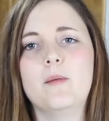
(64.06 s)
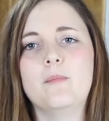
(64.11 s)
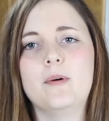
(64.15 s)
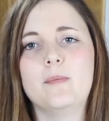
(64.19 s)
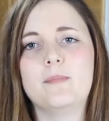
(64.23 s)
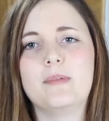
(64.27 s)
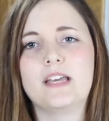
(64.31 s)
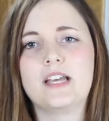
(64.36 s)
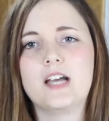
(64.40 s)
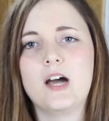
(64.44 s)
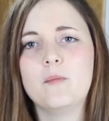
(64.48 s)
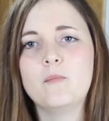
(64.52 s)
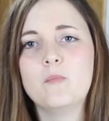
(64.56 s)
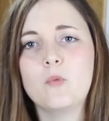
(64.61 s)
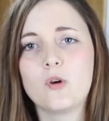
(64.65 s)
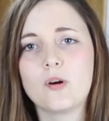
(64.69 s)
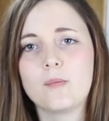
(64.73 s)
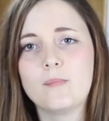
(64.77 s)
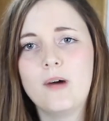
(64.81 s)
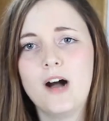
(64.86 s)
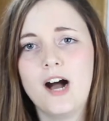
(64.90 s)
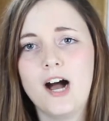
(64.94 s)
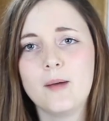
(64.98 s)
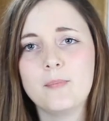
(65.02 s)
become more
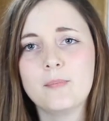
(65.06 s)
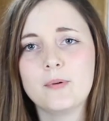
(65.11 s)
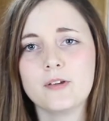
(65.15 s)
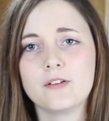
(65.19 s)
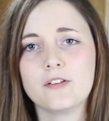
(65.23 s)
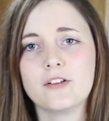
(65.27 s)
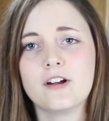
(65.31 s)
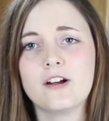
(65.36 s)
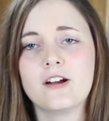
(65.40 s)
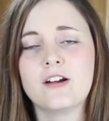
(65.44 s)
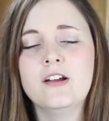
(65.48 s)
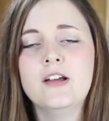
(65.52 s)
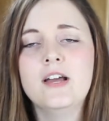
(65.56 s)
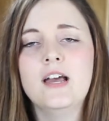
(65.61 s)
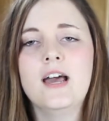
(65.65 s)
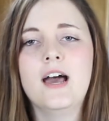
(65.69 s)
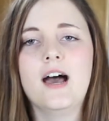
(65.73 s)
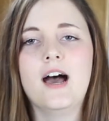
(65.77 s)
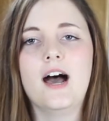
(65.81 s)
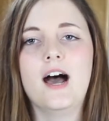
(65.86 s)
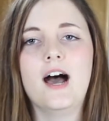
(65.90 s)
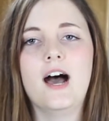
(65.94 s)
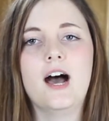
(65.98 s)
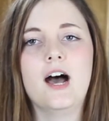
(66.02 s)
popular.
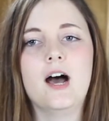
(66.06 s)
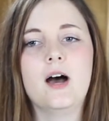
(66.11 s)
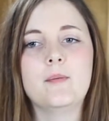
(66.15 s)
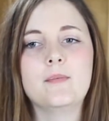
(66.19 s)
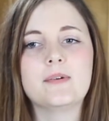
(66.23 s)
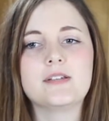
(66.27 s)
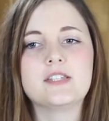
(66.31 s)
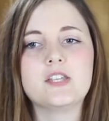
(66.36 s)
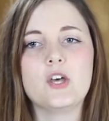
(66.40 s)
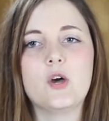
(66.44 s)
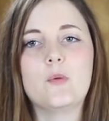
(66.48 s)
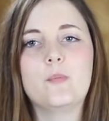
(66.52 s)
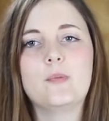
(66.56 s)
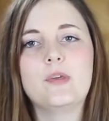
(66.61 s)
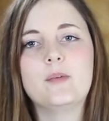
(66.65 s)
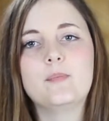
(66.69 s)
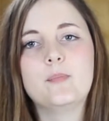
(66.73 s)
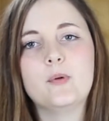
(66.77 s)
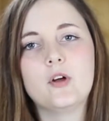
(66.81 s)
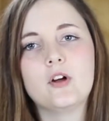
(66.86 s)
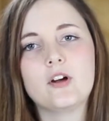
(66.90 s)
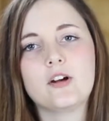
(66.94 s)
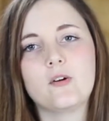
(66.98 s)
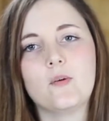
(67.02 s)
So people
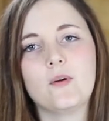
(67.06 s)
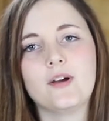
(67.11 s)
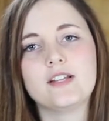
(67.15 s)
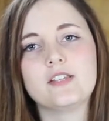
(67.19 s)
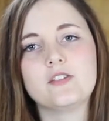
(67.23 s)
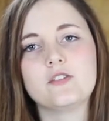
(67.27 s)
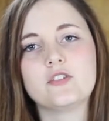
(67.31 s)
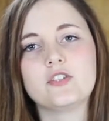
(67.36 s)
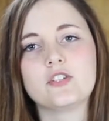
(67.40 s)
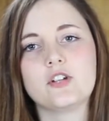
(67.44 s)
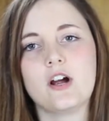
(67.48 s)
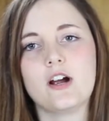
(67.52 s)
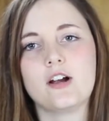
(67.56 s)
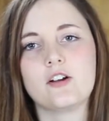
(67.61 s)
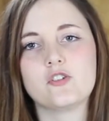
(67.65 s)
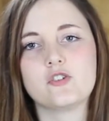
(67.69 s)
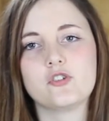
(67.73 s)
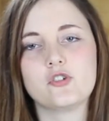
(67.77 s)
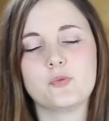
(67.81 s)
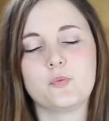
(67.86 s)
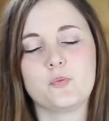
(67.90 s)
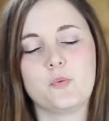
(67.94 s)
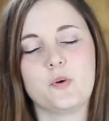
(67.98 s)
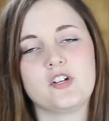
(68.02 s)
are going to start
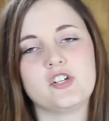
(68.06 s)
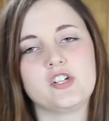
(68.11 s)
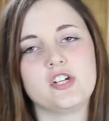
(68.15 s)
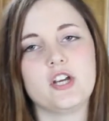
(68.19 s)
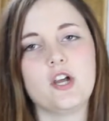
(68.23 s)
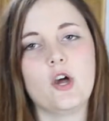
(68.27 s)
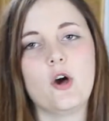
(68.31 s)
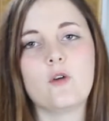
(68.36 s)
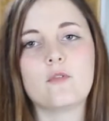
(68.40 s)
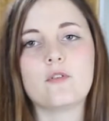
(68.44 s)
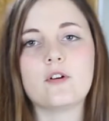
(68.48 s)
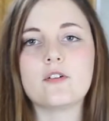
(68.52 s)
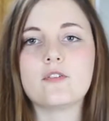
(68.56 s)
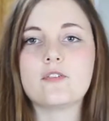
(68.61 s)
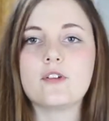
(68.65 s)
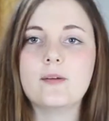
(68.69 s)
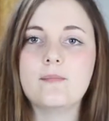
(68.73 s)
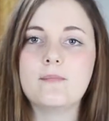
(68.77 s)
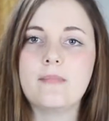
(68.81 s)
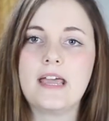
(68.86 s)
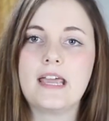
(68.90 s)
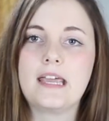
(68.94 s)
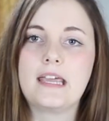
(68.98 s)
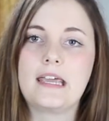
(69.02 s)
switching over from
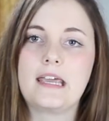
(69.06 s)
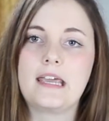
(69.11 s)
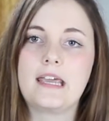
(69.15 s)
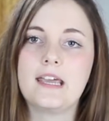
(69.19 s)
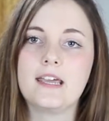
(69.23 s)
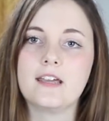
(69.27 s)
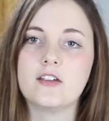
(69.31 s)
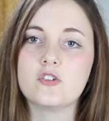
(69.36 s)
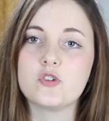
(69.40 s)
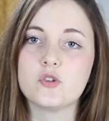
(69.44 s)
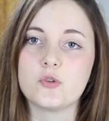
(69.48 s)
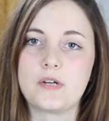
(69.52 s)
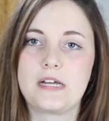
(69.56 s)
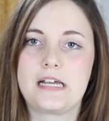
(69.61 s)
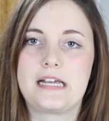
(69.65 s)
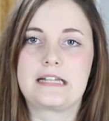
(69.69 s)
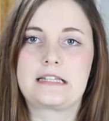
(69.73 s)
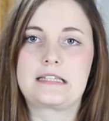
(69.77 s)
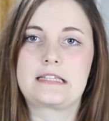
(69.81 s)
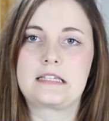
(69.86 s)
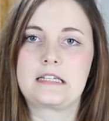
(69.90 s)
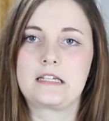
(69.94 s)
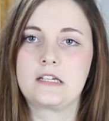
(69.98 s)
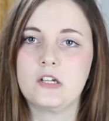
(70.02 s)
making
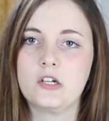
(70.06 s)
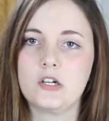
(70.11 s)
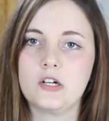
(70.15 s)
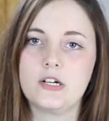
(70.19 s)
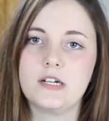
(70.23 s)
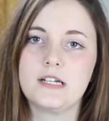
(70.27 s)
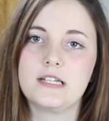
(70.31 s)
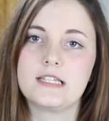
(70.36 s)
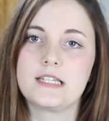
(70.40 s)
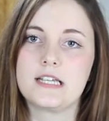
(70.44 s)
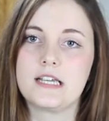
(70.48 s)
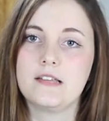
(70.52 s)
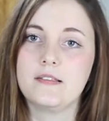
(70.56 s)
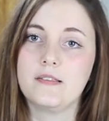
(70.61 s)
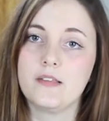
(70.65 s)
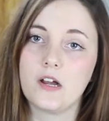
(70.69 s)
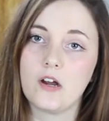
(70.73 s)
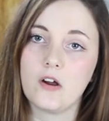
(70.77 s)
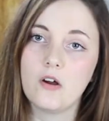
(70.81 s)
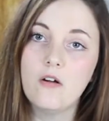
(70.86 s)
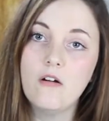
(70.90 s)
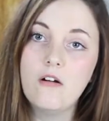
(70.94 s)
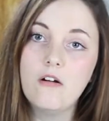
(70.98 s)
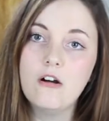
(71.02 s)
treats and goods in their
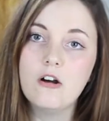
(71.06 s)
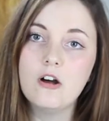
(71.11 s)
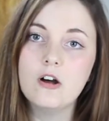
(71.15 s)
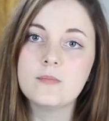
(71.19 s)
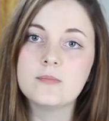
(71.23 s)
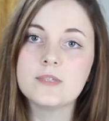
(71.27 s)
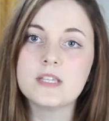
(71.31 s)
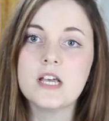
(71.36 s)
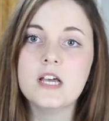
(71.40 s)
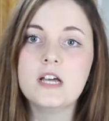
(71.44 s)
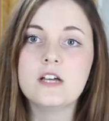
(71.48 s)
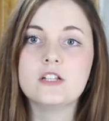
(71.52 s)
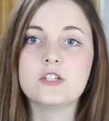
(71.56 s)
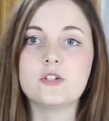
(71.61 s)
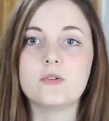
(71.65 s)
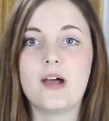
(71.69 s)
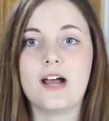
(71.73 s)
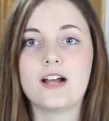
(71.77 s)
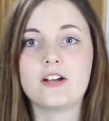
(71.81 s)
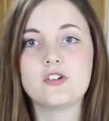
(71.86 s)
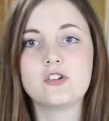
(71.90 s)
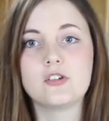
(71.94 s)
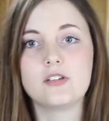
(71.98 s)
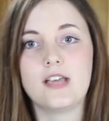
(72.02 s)
homes to
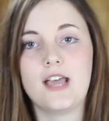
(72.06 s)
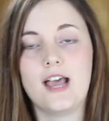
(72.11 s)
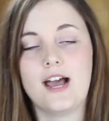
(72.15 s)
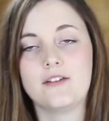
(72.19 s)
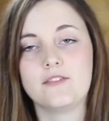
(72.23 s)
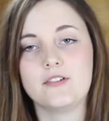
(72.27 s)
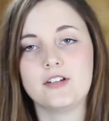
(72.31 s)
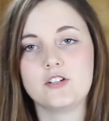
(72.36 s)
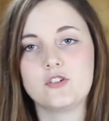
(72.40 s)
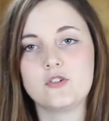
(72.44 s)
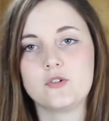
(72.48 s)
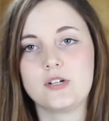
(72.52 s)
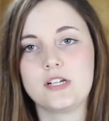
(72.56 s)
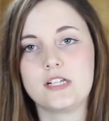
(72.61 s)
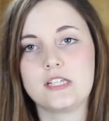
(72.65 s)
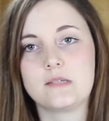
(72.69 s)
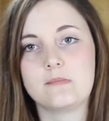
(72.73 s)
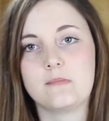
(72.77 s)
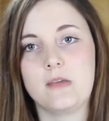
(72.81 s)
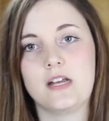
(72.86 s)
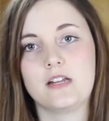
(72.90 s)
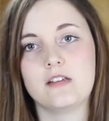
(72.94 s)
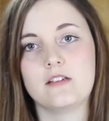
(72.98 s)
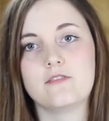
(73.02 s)
actually having treats
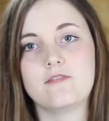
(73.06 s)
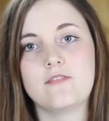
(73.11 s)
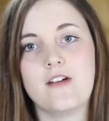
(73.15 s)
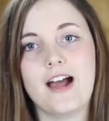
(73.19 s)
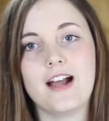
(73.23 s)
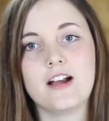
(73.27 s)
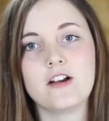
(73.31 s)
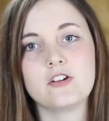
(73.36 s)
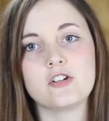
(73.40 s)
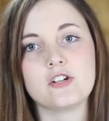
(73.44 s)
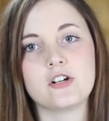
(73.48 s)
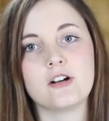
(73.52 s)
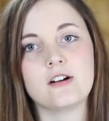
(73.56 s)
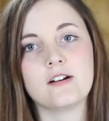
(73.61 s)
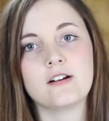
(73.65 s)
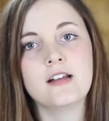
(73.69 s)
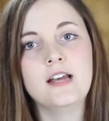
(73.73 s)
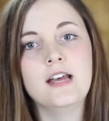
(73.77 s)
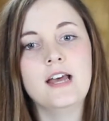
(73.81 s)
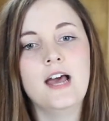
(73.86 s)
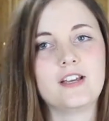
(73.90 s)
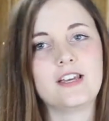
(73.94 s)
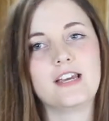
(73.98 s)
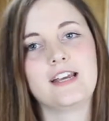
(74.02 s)
manufactured.
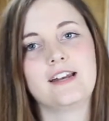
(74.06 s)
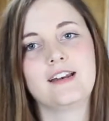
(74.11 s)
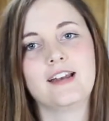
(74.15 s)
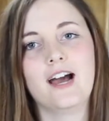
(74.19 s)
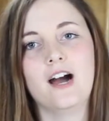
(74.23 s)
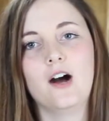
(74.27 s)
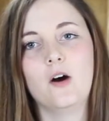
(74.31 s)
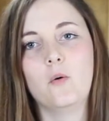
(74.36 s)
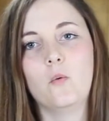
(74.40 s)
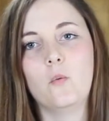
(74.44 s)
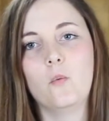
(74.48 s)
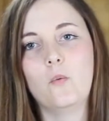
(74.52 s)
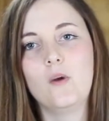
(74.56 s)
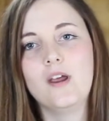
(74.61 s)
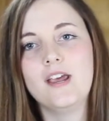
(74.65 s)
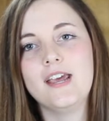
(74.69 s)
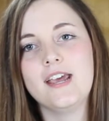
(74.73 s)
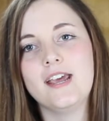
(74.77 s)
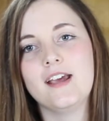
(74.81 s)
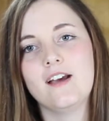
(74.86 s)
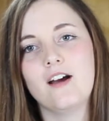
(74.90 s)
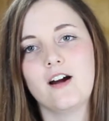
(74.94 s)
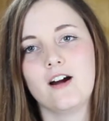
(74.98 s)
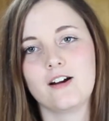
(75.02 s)
Now
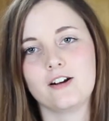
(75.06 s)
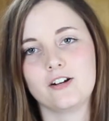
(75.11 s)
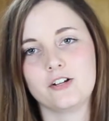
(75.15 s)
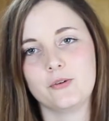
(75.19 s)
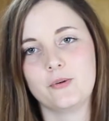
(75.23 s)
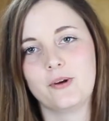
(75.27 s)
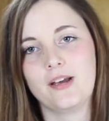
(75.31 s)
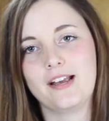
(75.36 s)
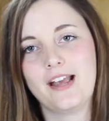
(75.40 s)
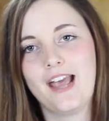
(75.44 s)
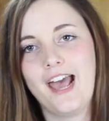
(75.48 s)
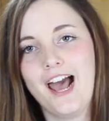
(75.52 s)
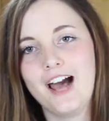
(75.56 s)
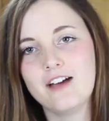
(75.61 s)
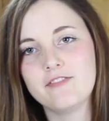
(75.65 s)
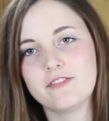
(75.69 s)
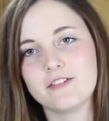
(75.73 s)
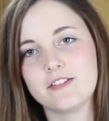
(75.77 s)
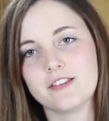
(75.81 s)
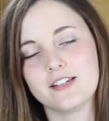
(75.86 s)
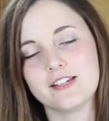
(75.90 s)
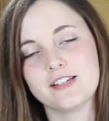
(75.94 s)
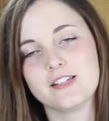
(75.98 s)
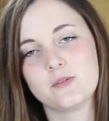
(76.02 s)
we are doing half of
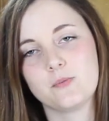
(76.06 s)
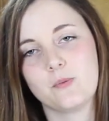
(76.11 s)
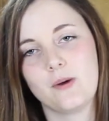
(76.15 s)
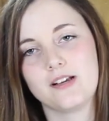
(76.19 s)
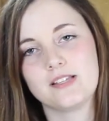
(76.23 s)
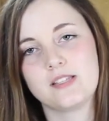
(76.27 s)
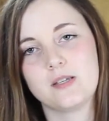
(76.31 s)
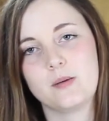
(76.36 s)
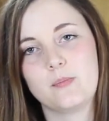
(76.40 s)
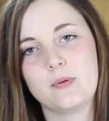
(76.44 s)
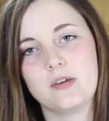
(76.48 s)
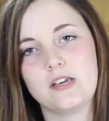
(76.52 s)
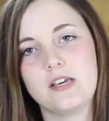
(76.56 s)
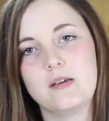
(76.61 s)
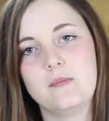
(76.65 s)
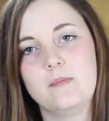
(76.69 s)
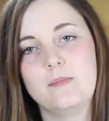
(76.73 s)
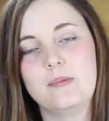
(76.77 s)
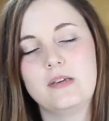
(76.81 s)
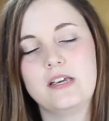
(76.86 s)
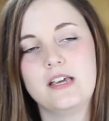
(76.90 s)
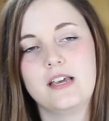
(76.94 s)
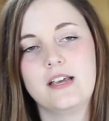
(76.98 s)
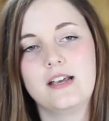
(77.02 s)
this recipe
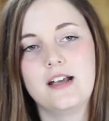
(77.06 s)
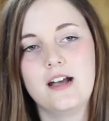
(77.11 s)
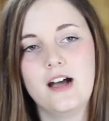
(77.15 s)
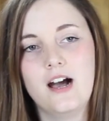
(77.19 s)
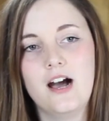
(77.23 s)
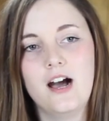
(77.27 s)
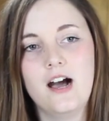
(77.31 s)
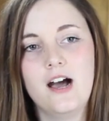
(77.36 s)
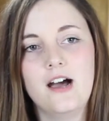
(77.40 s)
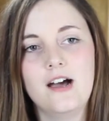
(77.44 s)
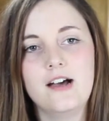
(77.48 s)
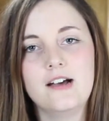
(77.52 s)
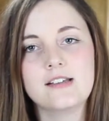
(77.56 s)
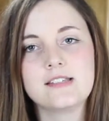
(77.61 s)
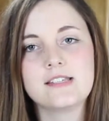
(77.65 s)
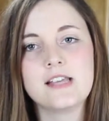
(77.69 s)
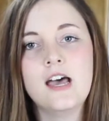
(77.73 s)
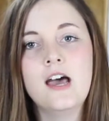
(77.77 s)
because